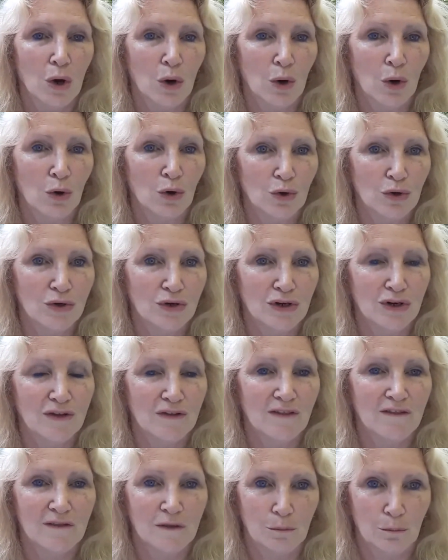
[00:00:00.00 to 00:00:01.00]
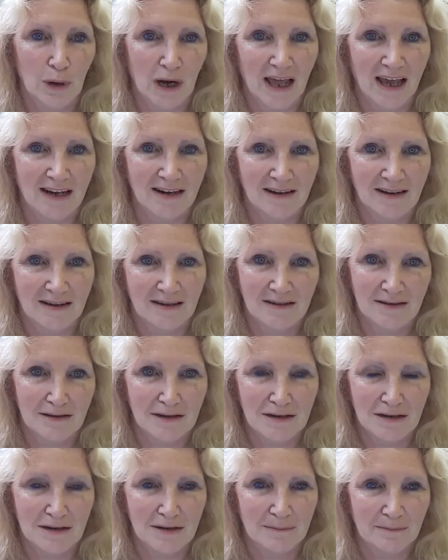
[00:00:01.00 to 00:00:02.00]
on the
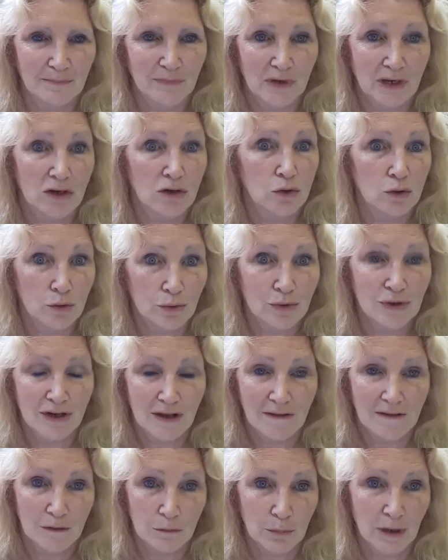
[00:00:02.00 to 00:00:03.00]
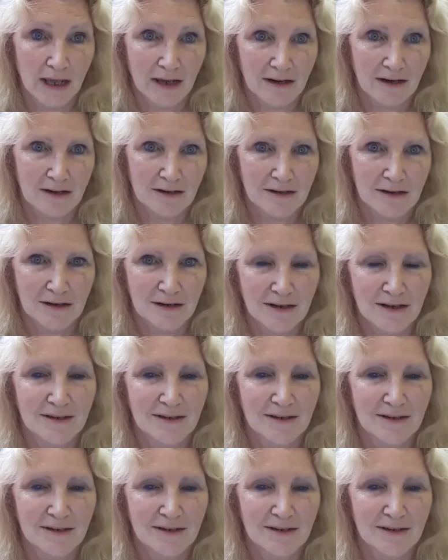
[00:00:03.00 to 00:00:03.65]
planet, including the planet.